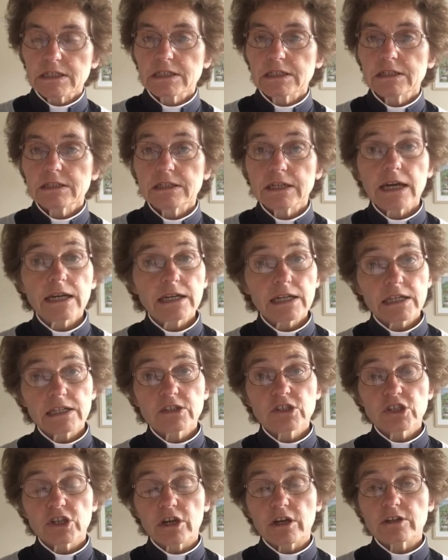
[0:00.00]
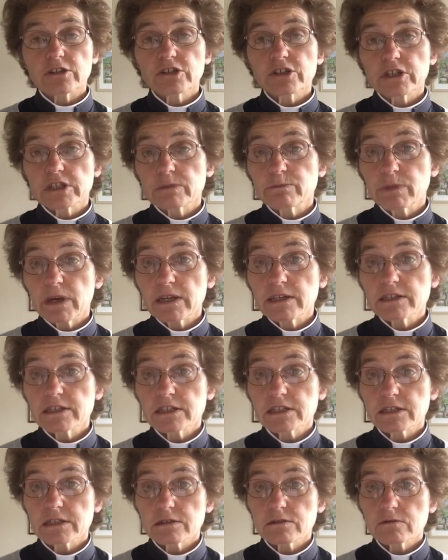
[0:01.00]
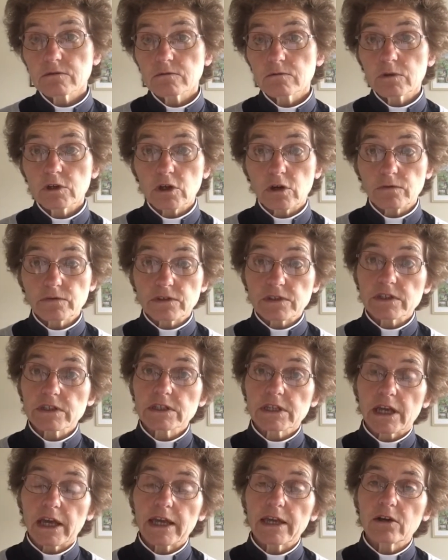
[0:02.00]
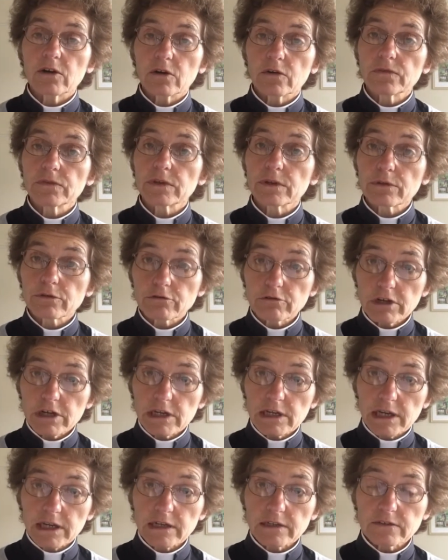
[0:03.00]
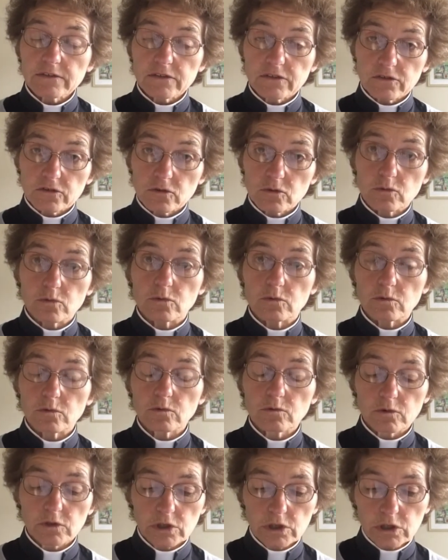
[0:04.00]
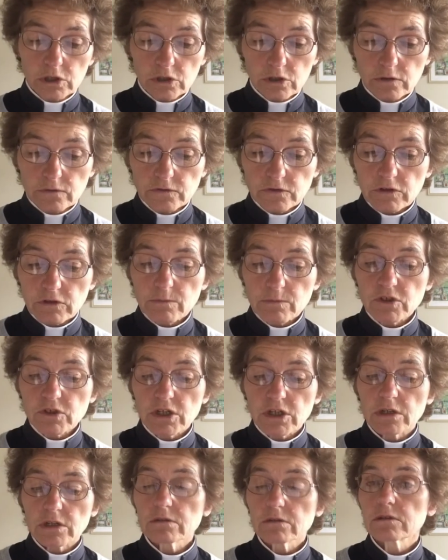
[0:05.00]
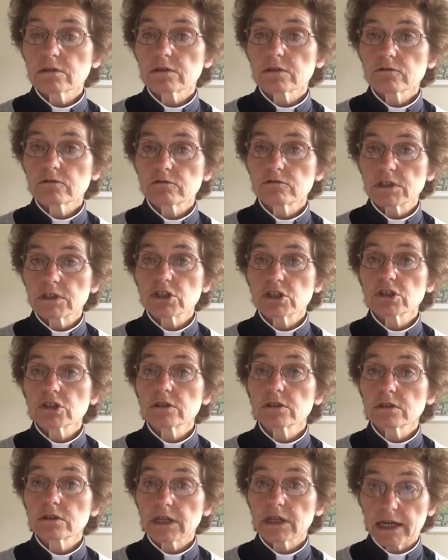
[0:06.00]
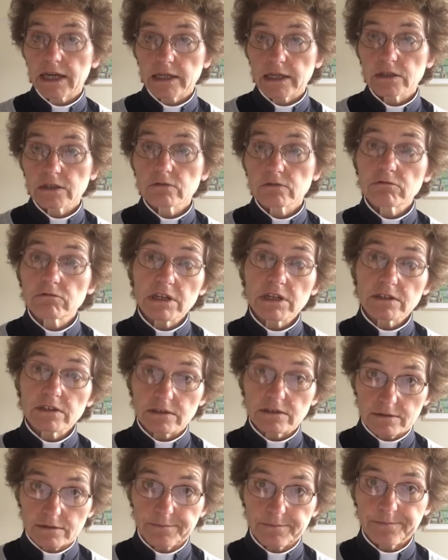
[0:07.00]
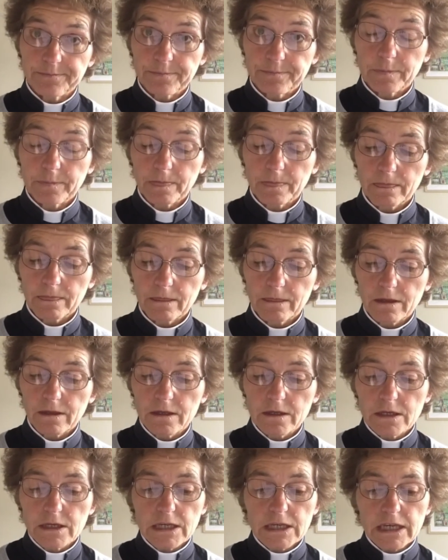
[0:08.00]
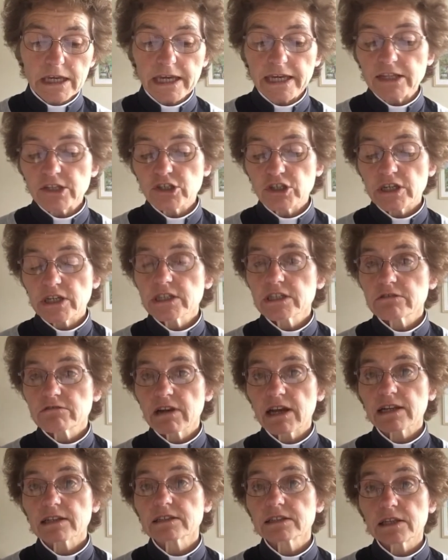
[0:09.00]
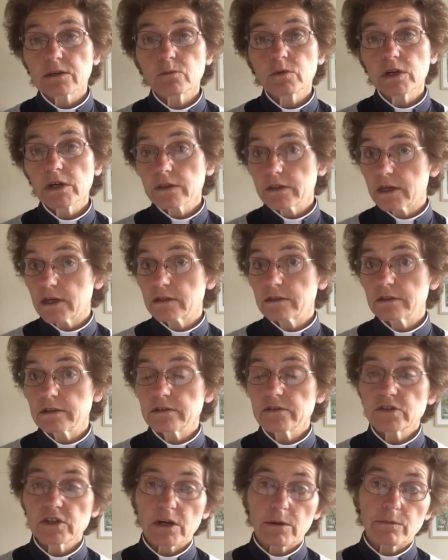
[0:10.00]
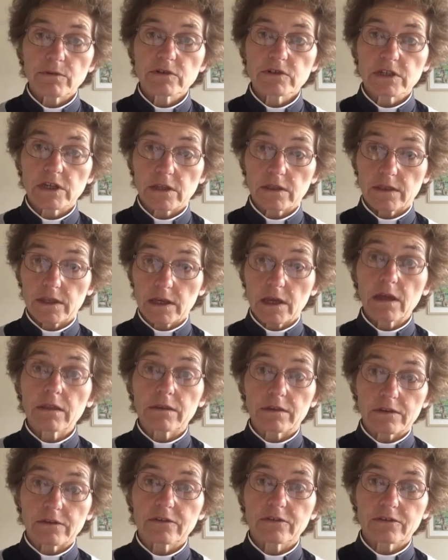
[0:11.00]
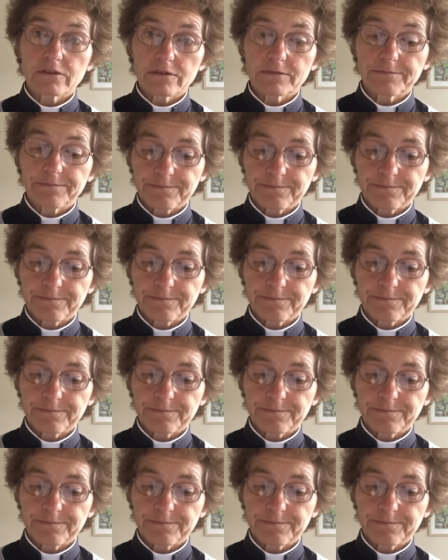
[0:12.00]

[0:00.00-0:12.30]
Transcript: The Anglican Church is based, we often say, on the three-legged stool of scripture, tradition and reason, each interacting with and interpreting the others.